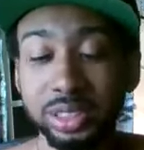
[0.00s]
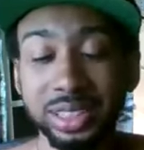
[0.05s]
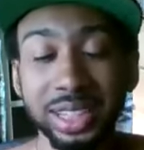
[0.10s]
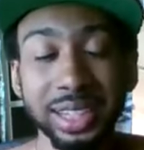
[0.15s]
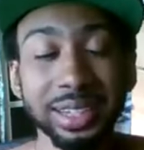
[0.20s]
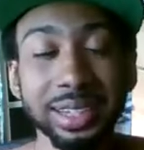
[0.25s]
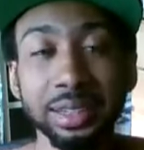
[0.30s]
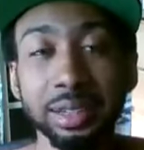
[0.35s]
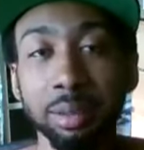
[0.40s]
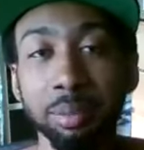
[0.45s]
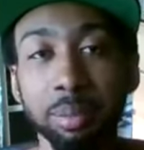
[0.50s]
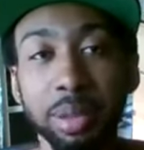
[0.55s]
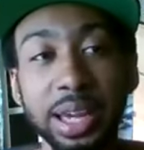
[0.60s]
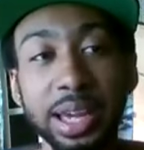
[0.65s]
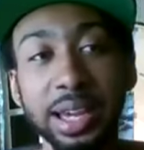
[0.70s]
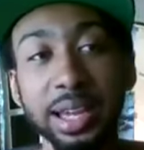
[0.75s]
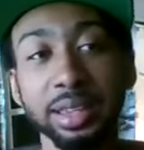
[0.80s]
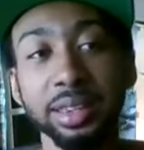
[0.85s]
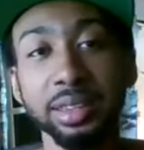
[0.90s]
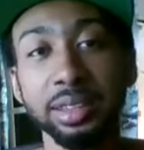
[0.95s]
taking them
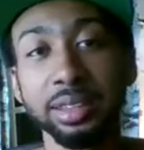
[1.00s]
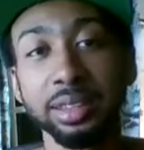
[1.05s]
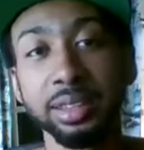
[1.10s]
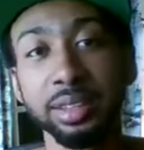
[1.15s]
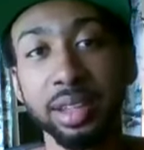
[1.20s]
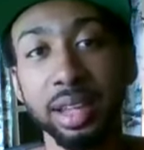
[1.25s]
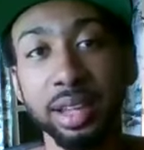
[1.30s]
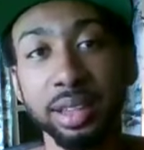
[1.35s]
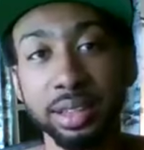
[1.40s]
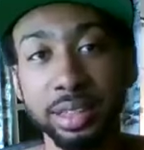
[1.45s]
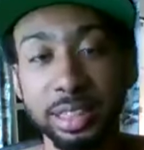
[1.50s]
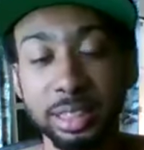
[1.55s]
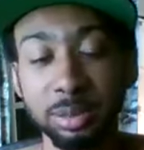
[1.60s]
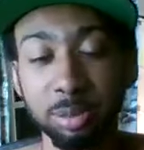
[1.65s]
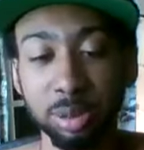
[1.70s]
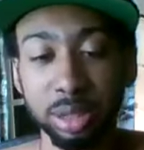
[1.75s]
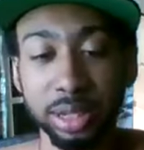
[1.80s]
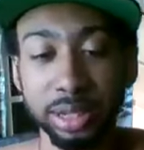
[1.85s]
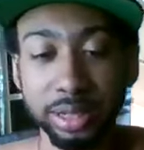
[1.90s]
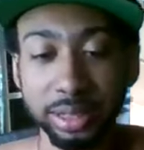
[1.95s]
back and these
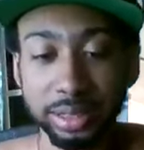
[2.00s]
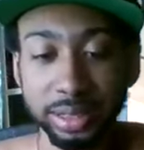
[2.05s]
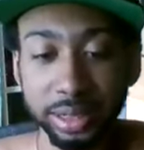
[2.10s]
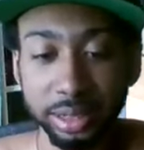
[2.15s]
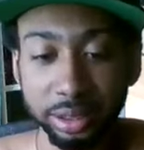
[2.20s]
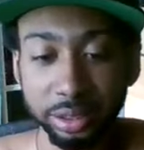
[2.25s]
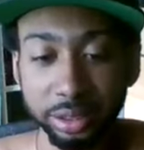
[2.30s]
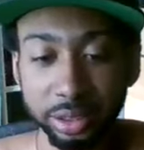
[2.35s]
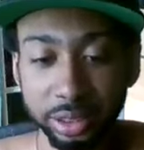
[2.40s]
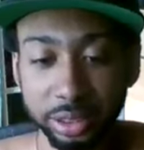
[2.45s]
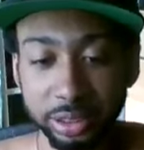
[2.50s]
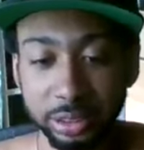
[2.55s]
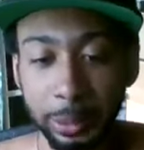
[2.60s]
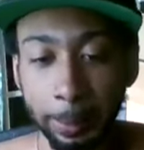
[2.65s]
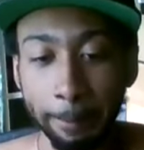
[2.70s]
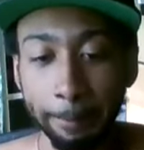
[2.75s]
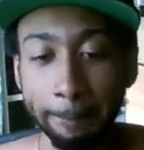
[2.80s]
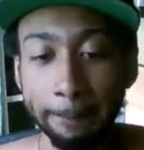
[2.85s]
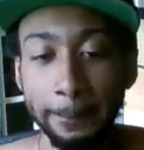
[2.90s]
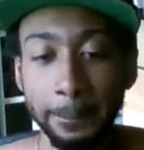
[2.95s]
planets' energies.
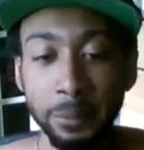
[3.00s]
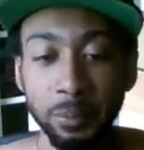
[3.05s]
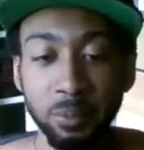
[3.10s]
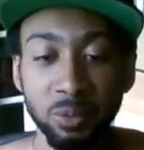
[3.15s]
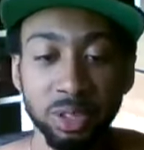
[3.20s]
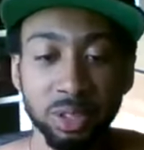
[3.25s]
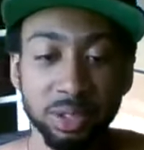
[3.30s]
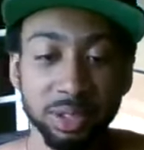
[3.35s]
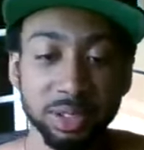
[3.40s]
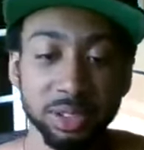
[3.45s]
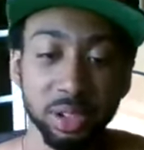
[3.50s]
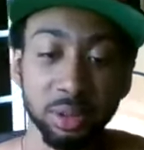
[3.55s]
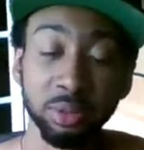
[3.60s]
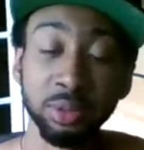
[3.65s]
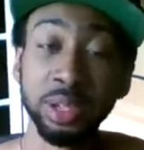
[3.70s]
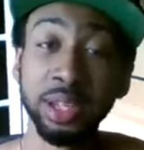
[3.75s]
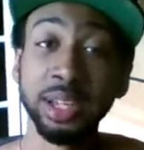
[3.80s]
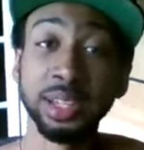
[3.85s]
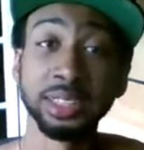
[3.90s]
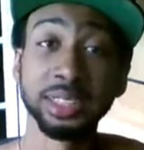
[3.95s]
So
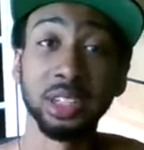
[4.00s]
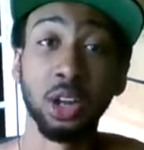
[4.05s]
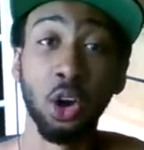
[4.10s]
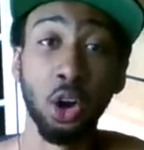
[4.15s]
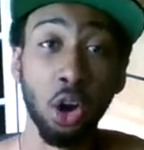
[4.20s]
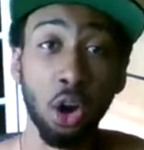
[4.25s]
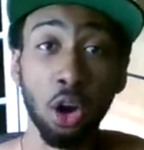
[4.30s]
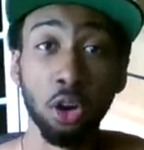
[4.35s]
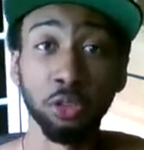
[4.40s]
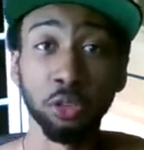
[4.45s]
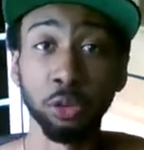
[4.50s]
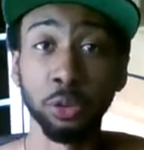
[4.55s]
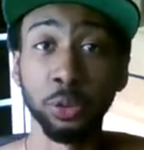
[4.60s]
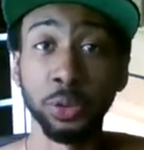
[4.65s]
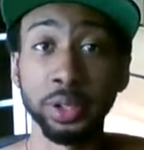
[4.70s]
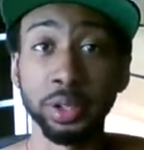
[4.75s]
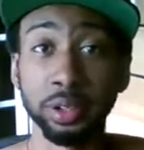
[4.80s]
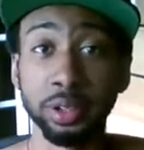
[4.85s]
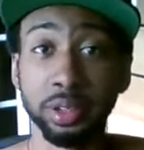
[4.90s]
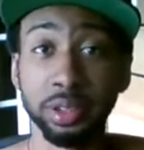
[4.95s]
next,
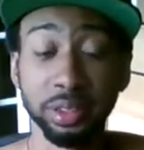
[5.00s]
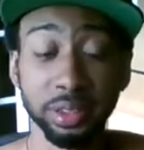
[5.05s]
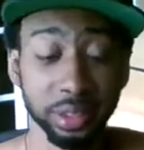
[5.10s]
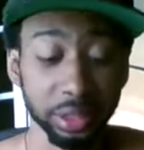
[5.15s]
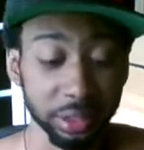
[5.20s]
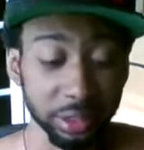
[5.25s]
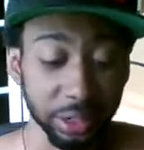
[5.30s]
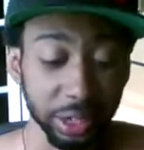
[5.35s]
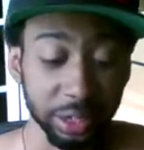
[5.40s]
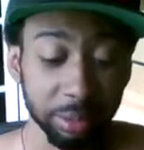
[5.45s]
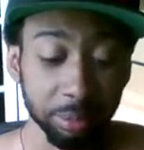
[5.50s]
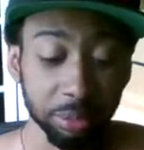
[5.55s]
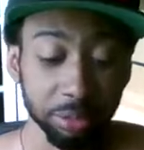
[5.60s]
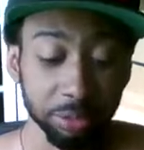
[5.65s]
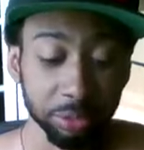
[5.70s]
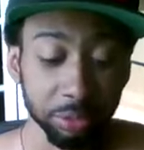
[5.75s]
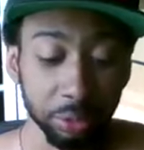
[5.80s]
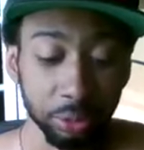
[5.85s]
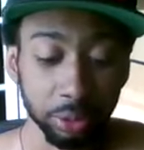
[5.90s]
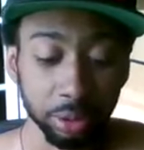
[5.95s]
offering. The day
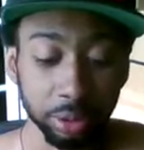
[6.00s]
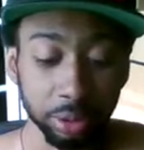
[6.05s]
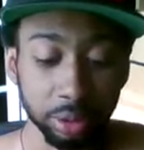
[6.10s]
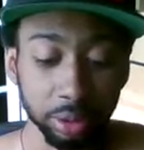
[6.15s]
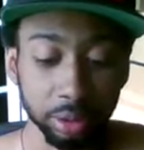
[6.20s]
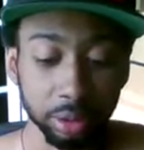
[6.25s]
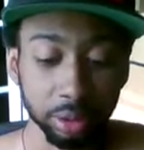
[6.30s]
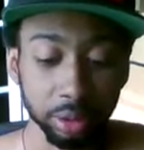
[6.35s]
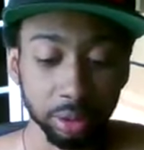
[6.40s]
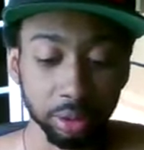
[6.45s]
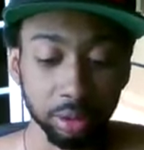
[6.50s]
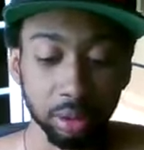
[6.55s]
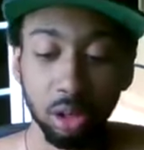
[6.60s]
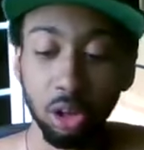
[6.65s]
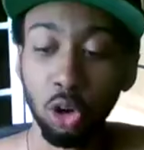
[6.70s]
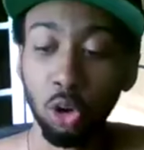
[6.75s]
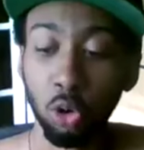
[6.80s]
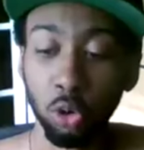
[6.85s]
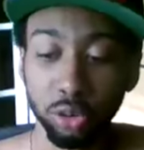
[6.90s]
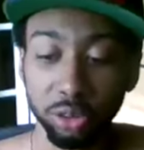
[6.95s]
before
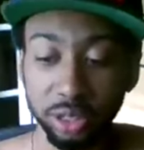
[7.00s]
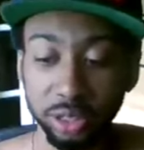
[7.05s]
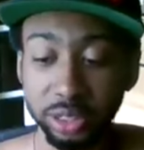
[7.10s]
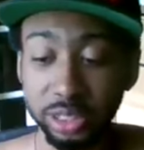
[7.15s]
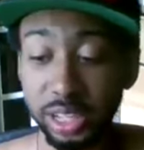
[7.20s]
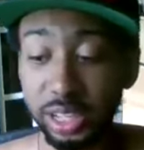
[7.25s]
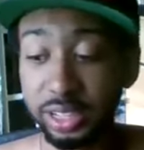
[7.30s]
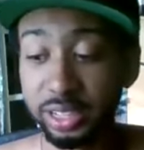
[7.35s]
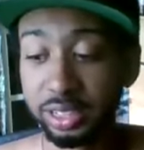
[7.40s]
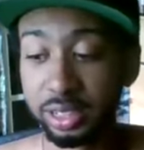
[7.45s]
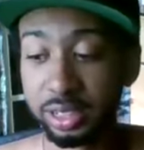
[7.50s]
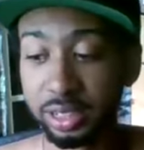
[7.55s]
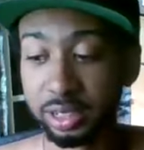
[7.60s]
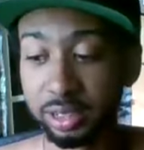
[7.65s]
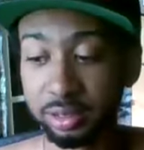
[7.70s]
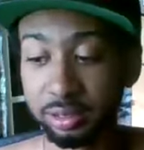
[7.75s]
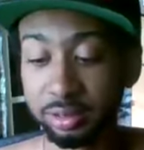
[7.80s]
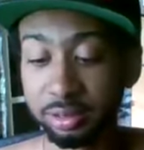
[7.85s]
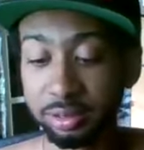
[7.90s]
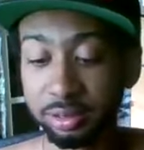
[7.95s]
or the day
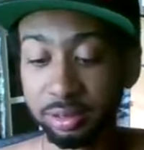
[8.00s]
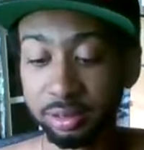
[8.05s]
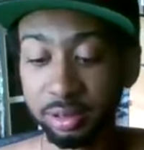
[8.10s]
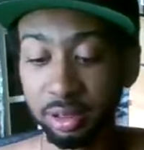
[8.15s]
of,